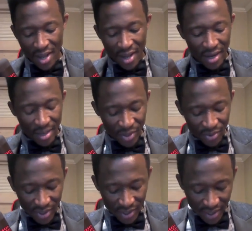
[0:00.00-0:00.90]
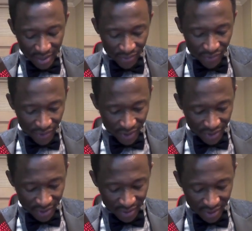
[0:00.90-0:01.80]
let me do this thing
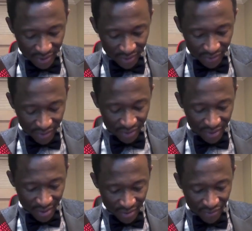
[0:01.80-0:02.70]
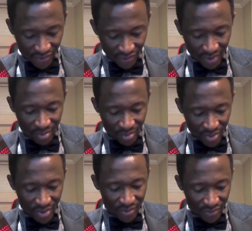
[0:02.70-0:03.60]
first and famous.